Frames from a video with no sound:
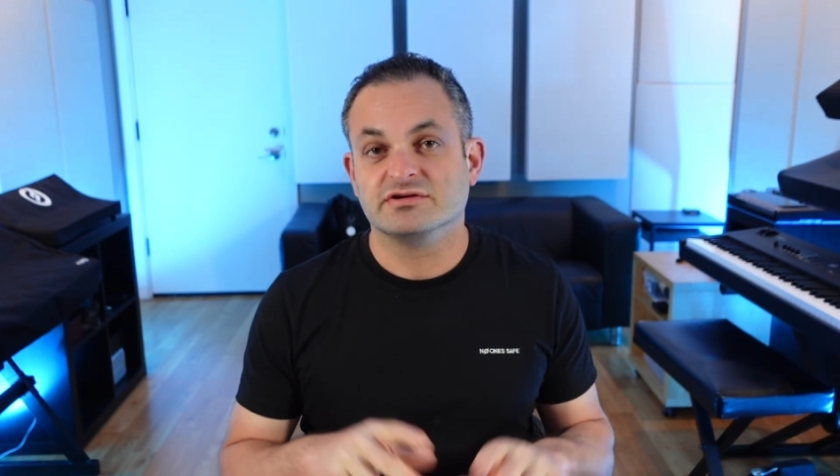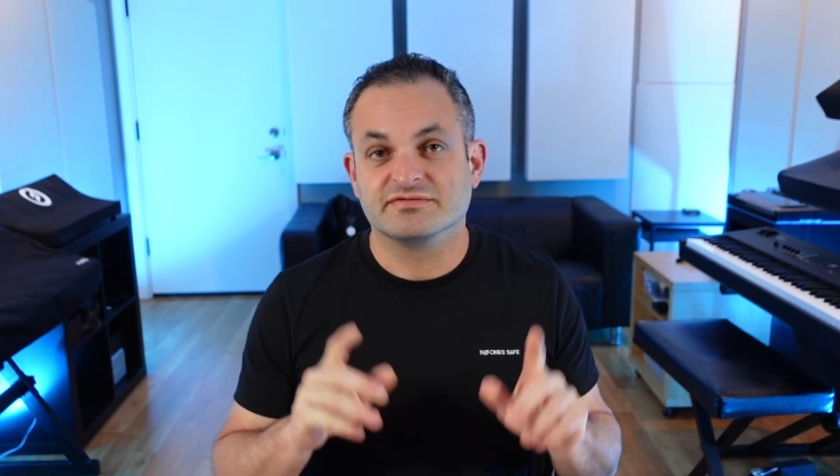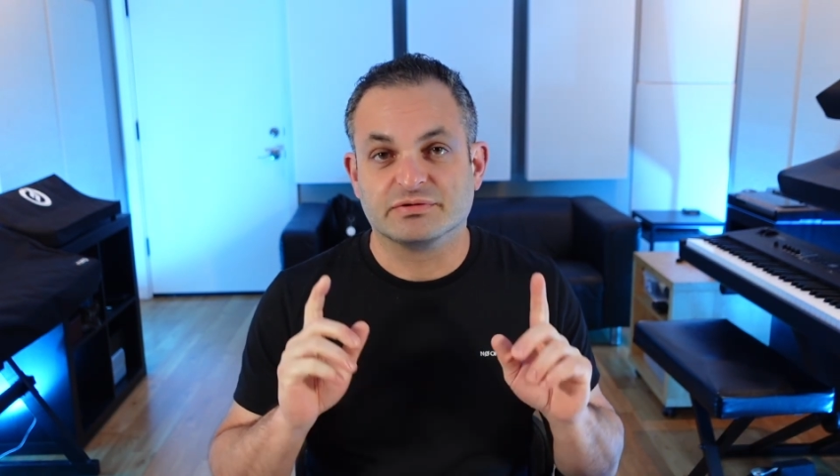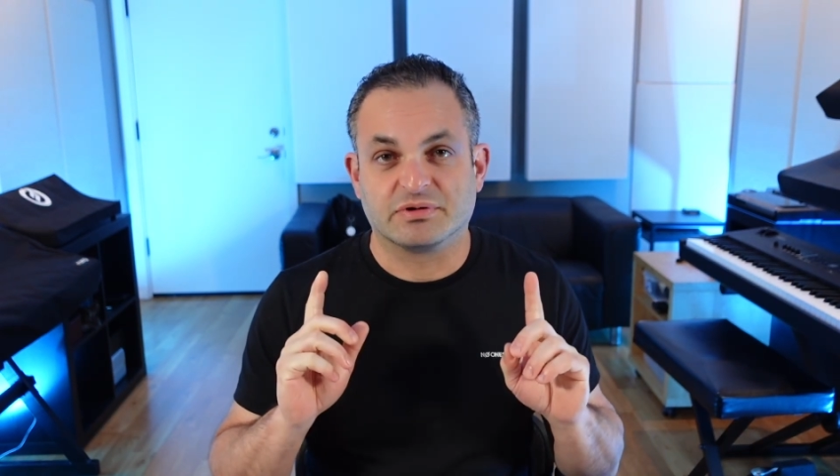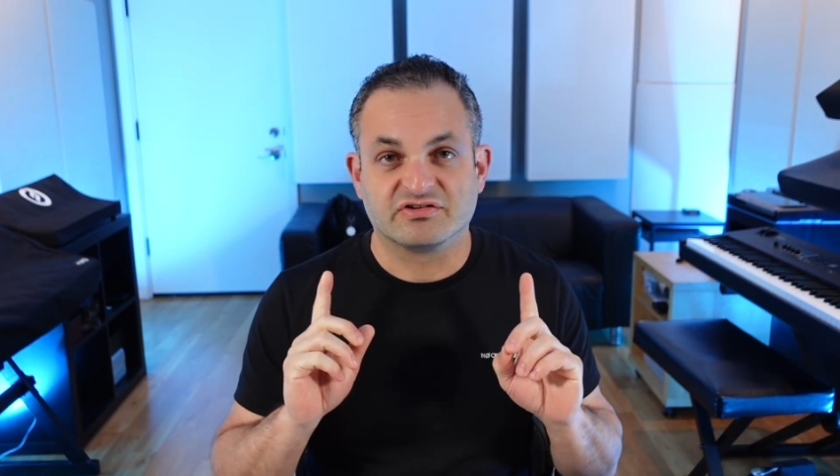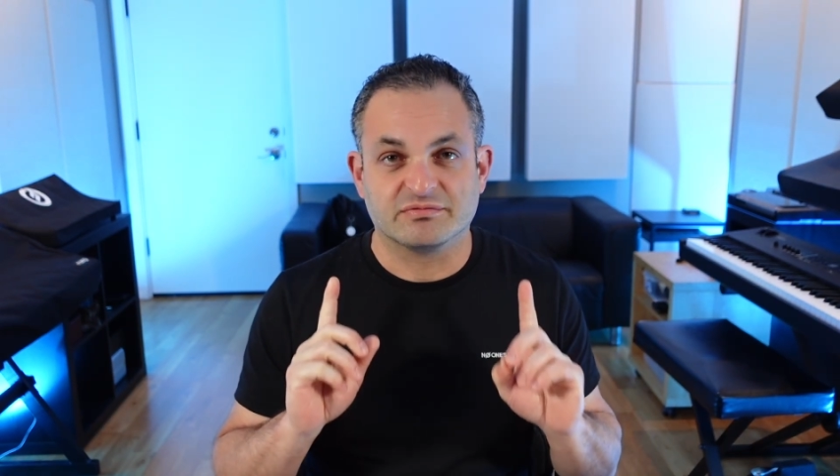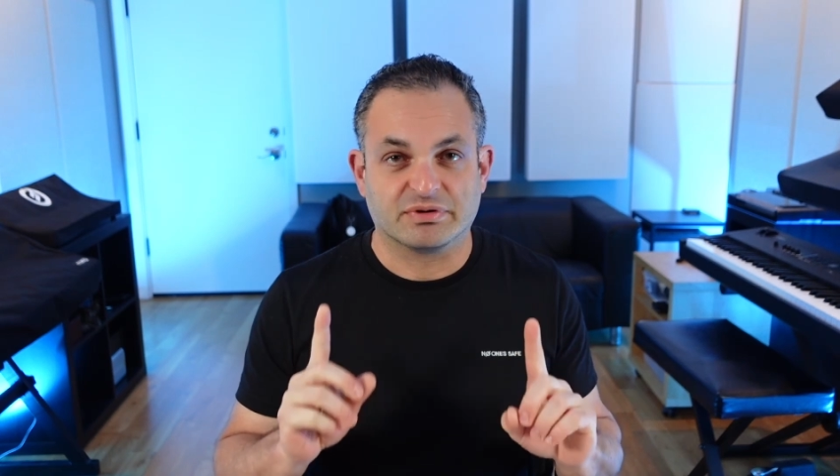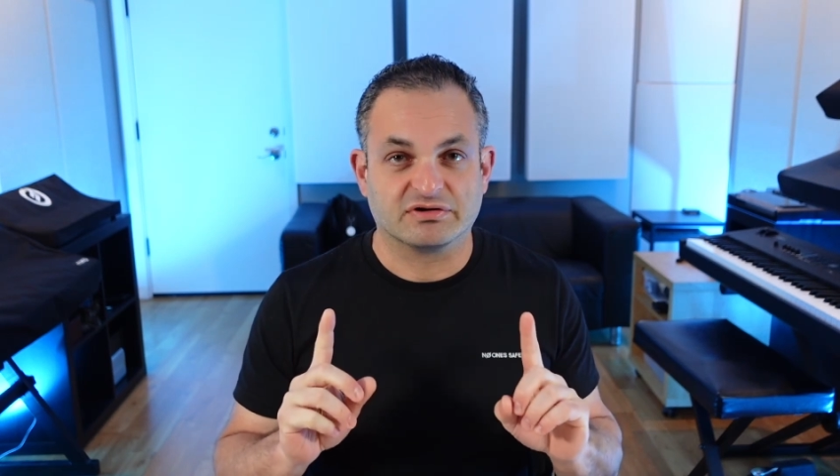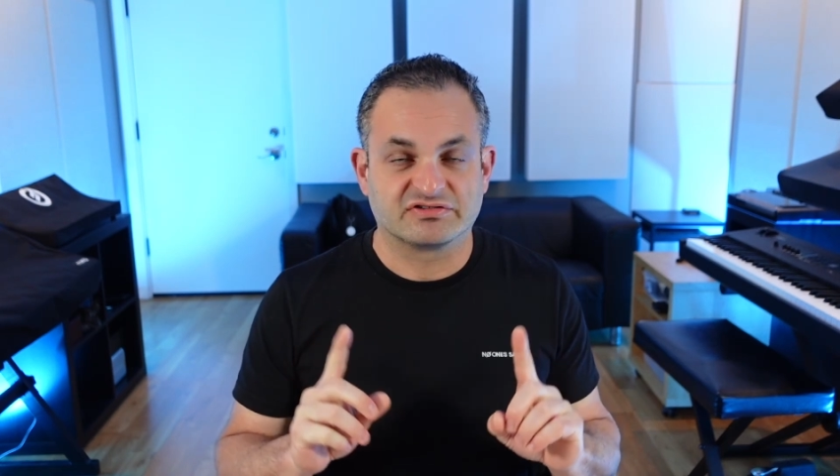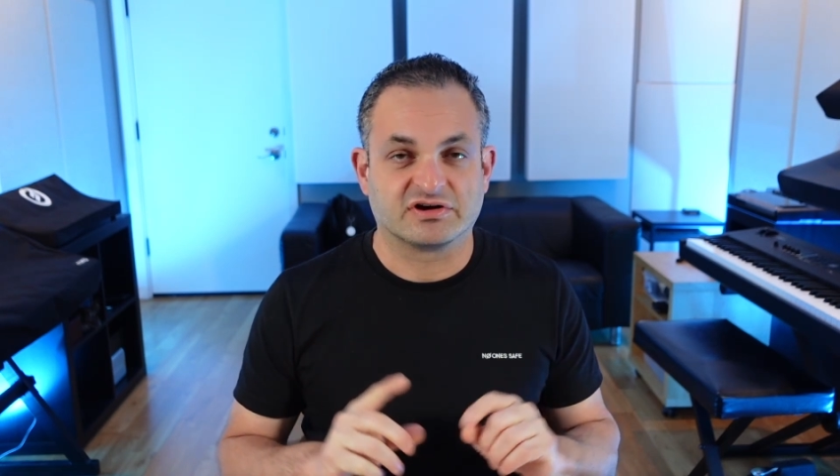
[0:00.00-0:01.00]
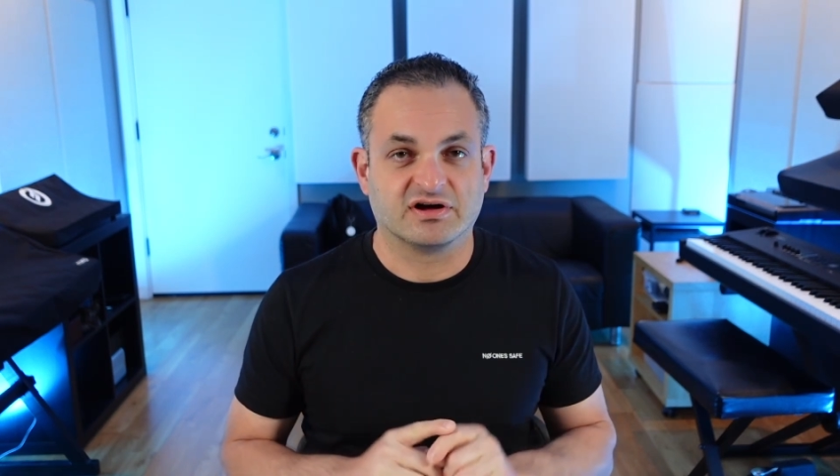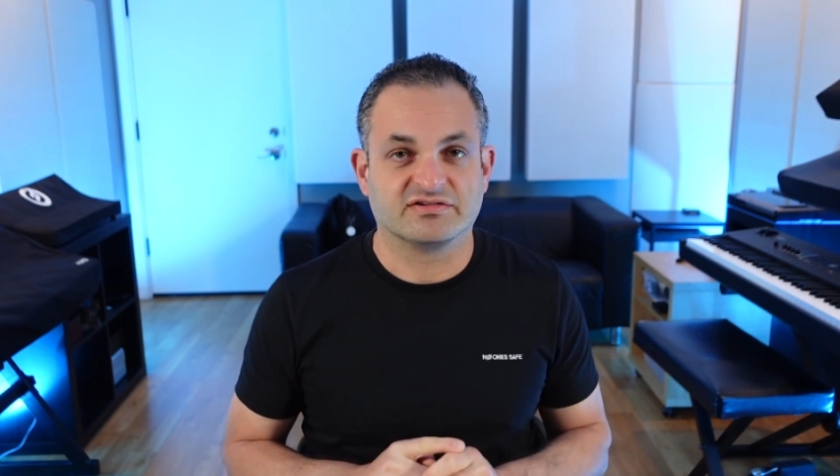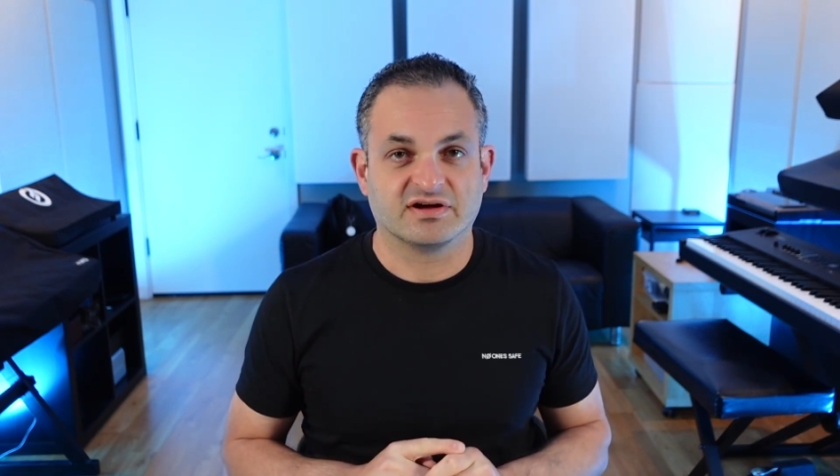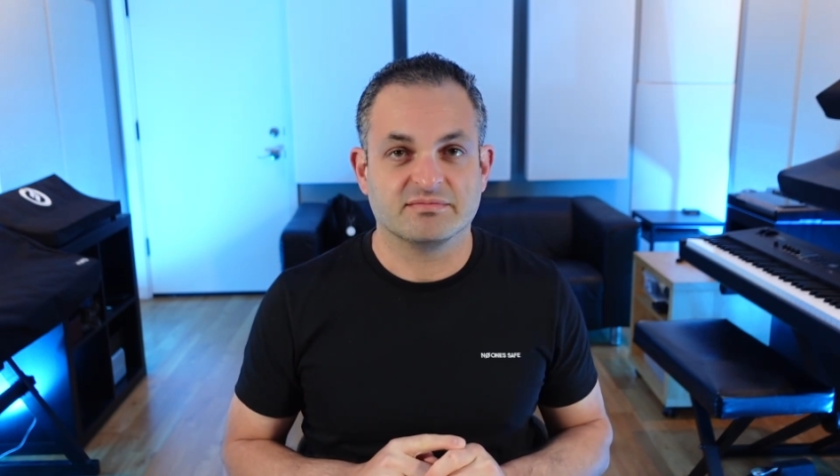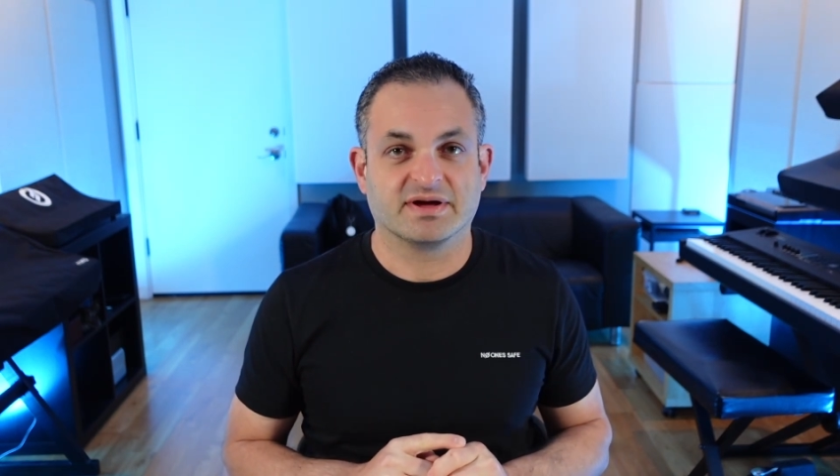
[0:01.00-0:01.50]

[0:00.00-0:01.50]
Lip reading: if you want some bonus content,